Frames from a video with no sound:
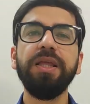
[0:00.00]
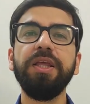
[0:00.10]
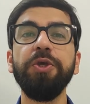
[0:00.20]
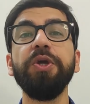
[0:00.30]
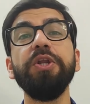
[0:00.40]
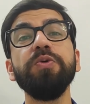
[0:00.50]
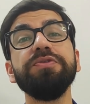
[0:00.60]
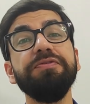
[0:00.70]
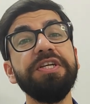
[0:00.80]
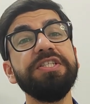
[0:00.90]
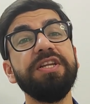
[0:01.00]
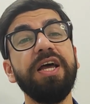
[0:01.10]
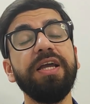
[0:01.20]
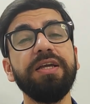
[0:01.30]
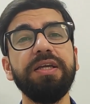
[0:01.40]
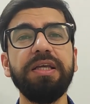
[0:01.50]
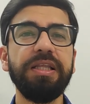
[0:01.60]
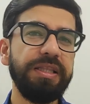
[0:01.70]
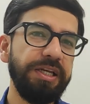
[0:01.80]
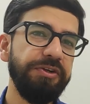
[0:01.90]
You can use phrases like,
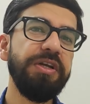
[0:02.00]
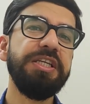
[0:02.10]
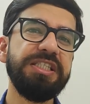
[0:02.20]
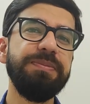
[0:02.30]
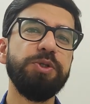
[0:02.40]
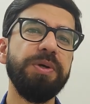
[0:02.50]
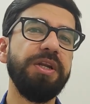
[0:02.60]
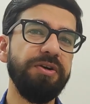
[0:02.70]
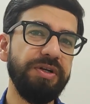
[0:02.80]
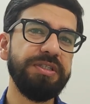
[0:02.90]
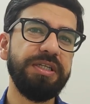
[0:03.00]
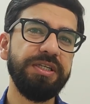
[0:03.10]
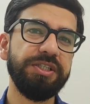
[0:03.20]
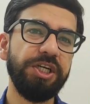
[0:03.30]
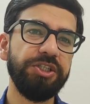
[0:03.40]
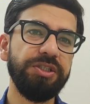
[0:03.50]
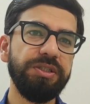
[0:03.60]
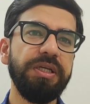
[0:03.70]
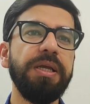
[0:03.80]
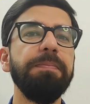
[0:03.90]
"That really seems to be an interesting discussion,
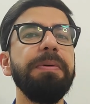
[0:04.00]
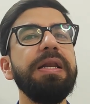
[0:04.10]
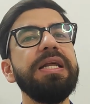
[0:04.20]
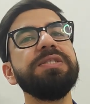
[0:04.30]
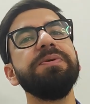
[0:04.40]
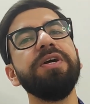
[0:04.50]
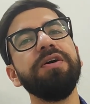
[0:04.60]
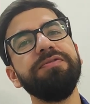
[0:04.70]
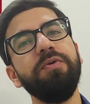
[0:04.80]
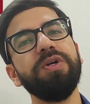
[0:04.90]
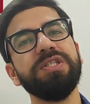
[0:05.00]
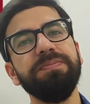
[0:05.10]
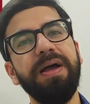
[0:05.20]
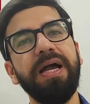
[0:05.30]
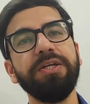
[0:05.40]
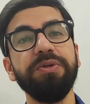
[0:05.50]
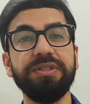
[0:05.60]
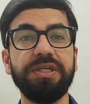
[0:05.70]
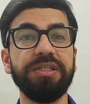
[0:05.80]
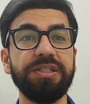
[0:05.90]
but let's bring our focus back to
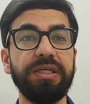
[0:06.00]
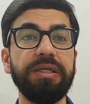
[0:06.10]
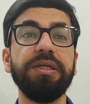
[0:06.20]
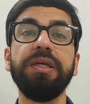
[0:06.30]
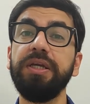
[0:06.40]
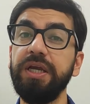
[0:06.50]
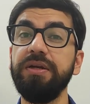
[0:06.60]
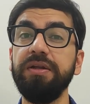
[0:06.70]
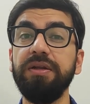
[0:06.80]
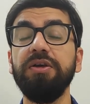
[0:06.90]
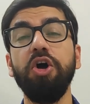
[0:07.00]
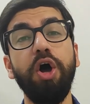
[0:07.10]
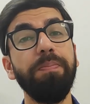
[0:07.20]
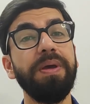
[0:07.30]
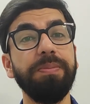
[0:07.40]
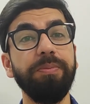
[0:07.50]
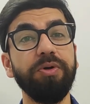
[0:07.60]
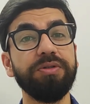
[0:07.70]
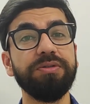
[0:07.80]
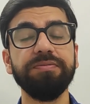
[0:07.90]
discussing Kindle or paper
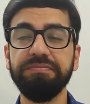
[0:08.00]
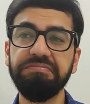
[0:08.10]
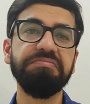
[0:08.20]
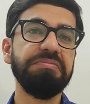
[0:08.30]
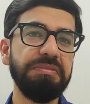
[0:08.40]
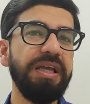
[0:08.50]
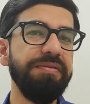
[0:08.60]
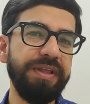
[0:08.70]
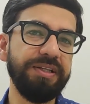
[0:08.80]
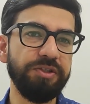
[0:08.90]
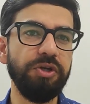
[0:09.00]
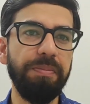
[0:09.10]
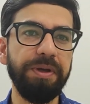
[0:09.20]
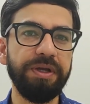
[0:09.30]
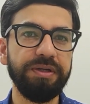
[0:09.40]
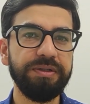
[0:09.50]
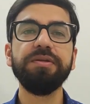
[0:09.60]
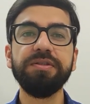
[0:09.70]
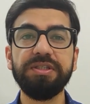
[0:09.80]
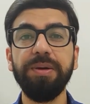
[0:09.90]
books," if that's a topic.
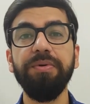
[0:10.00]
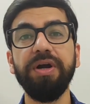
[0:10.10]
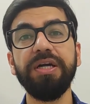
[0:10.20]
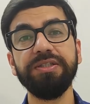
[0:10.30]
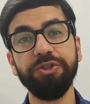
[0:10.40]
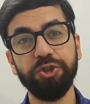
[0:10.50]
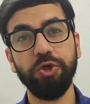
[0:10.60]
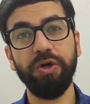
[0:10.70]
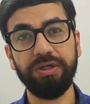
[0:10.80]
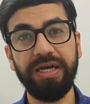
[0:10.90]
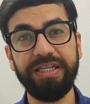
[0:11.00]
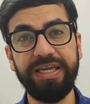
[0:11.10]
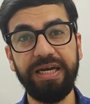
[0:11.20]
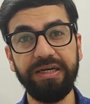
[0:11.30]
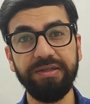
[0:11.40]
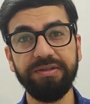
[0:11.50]
Summarize in short at the end.